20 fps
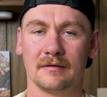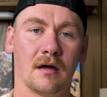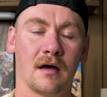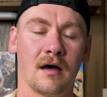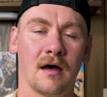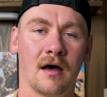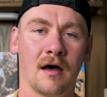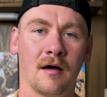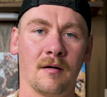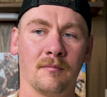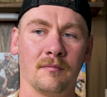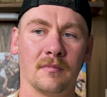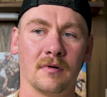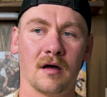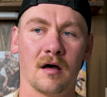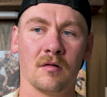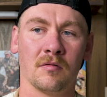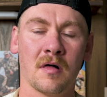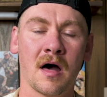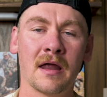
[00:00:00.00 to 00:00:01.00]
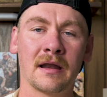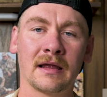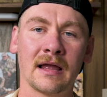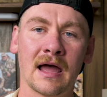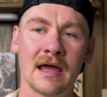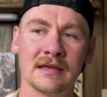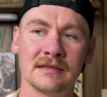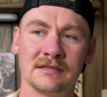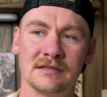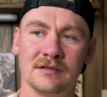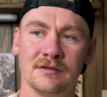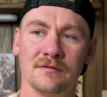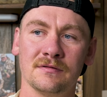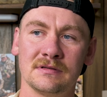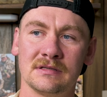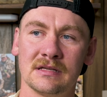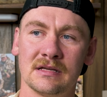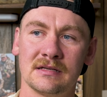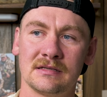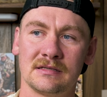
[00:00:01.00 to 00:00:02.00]
Um, a lot of guys
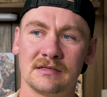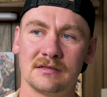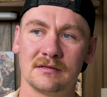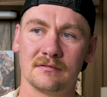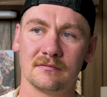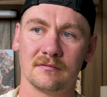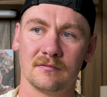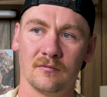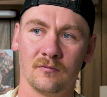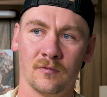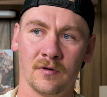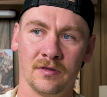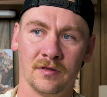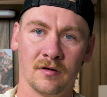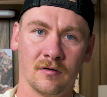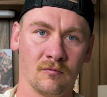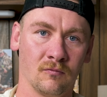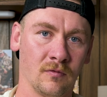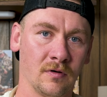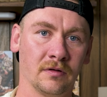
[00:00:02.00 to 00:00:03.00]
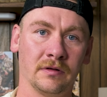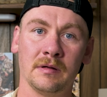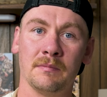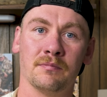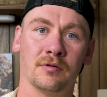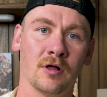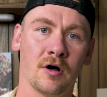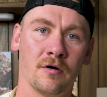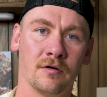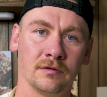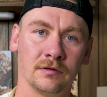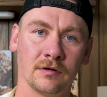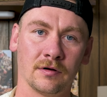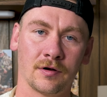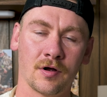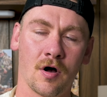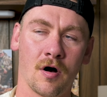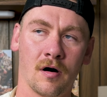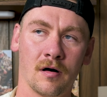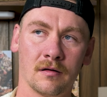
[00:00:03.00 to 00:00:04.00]
use this when they're really blowing their
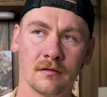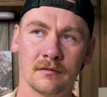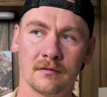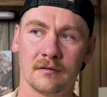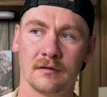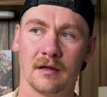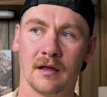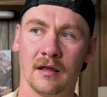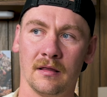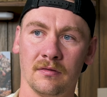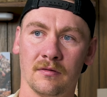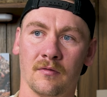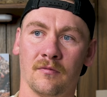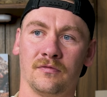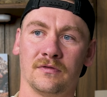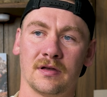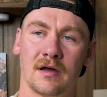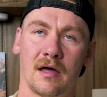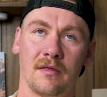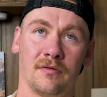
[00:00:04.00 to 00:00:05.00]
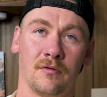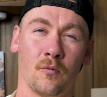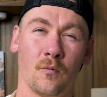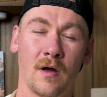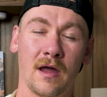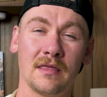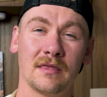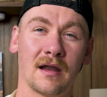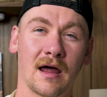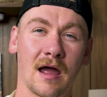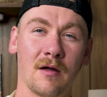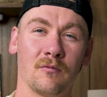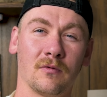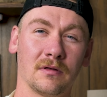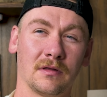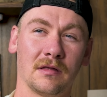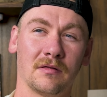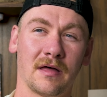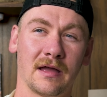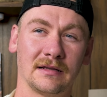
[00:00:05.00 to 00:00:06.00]
call, and the, the way that I
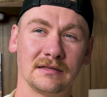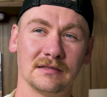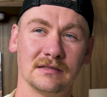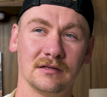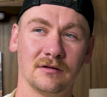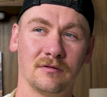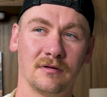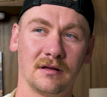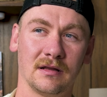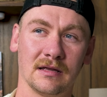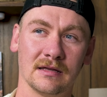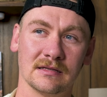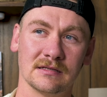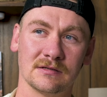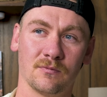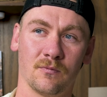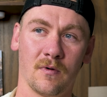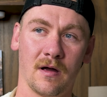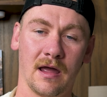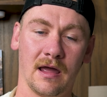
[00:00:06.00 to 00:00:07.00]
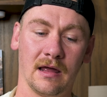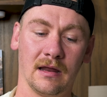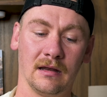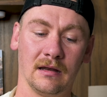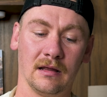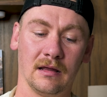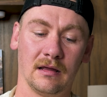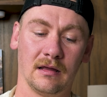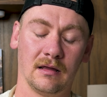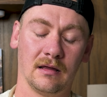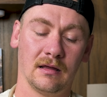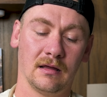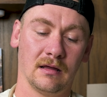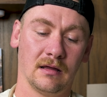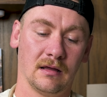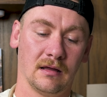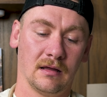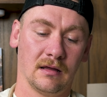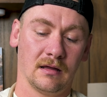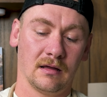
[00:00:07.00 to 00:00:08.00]
really like to do it is when
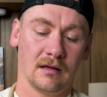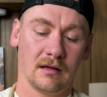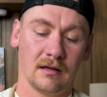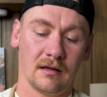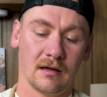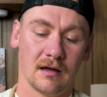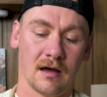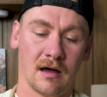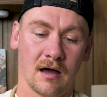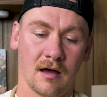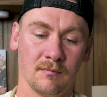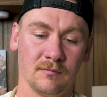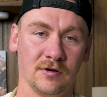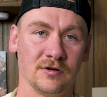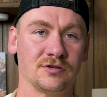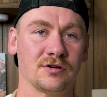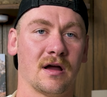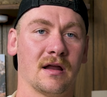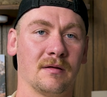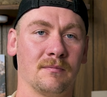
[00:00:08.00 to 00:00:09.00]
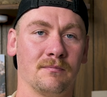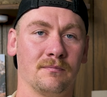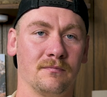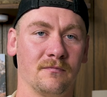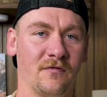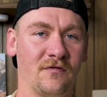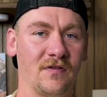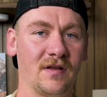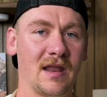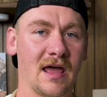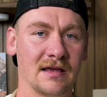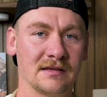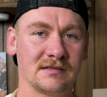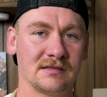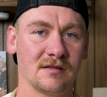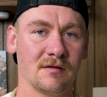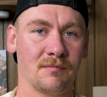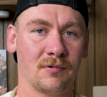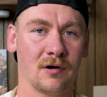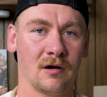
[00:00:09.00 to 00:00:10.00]
um, you're trying to finesse
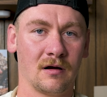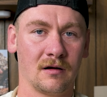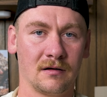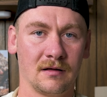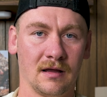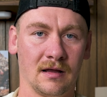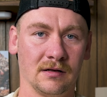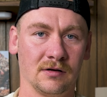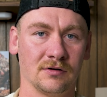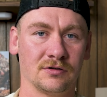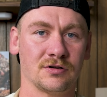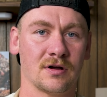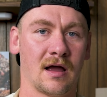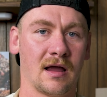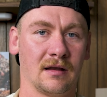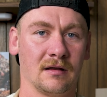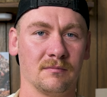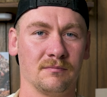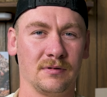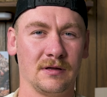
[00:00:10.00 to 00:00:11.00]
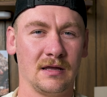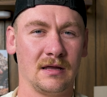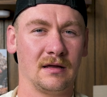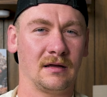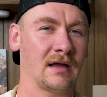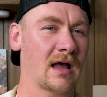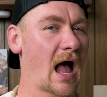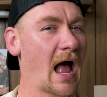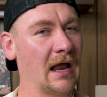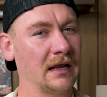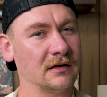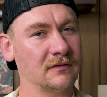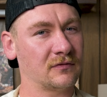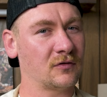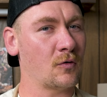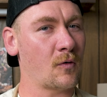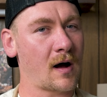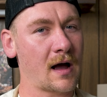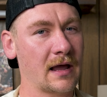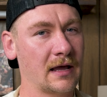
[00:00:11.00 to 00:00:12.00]
the bird and you're trying to be kind of
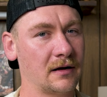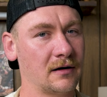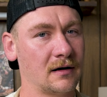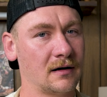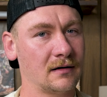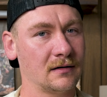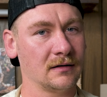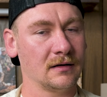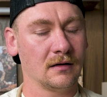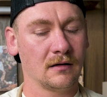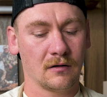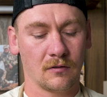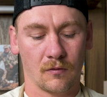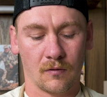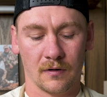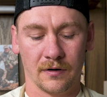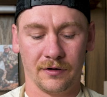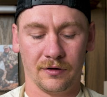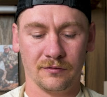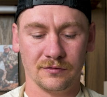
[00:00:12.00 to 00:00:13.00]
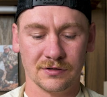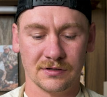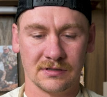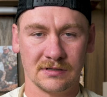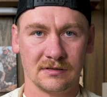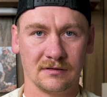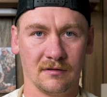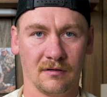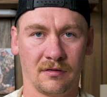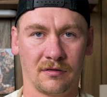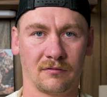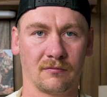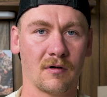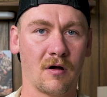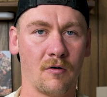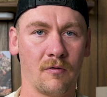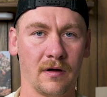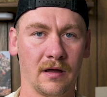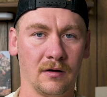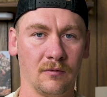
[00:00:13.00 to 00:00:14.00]
quieter, or you just
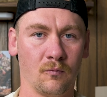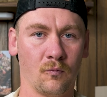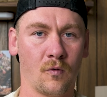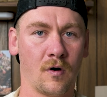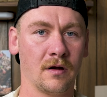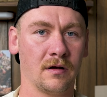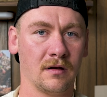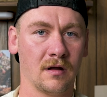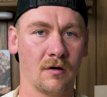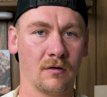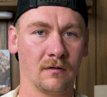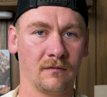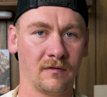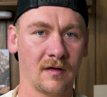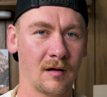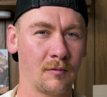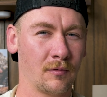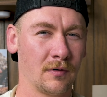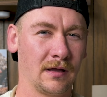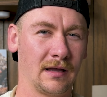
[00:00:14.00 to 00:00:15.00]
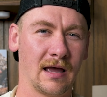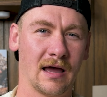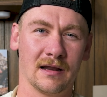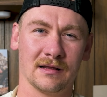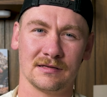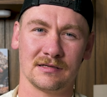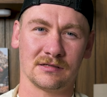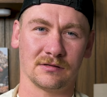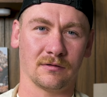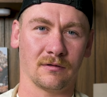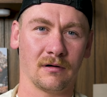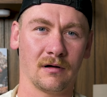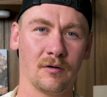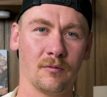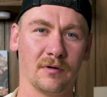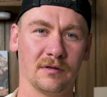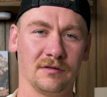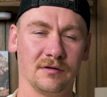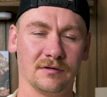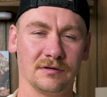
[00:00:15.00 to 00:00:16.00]
throw in one note of that where you kind of slur it
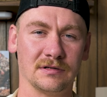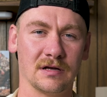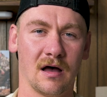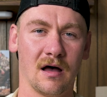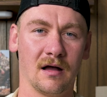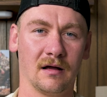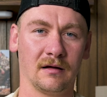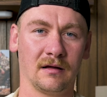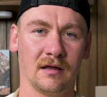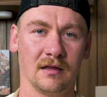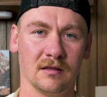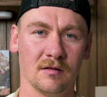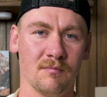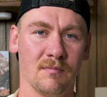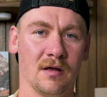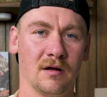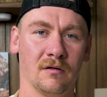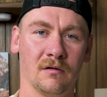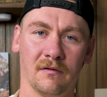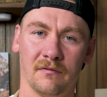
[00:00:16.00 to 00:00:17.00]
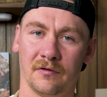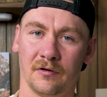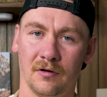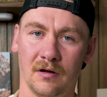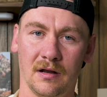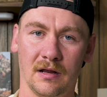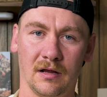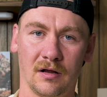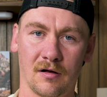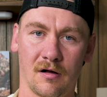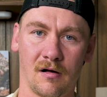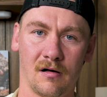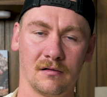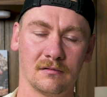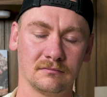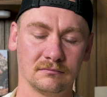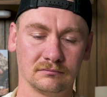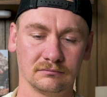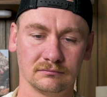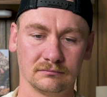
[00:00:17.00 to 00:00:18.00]
with your tongue in the middle of a greeting
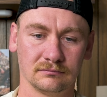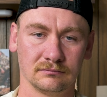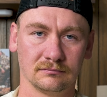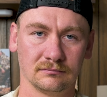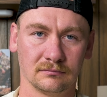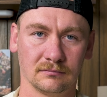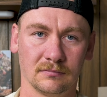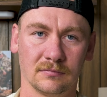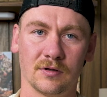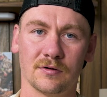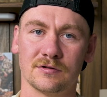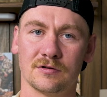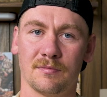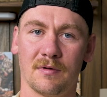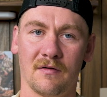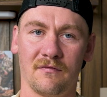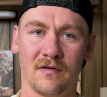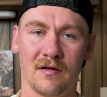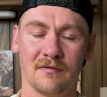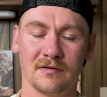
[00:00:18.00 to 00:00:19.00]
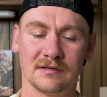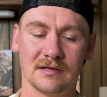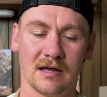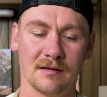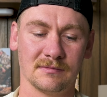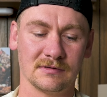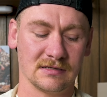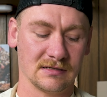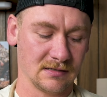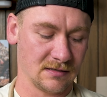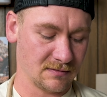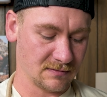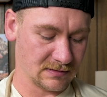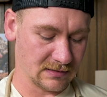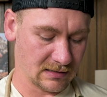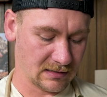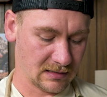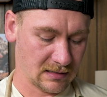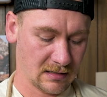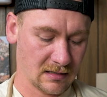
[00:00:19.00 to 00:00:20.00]
call. Those are my favorite times to use
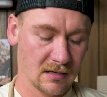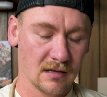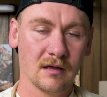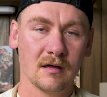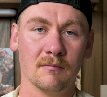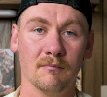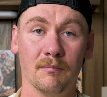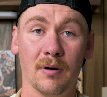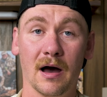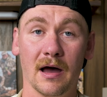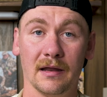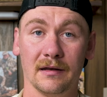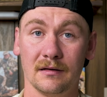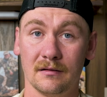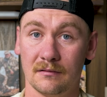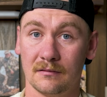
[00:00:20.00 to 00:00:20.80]
it. But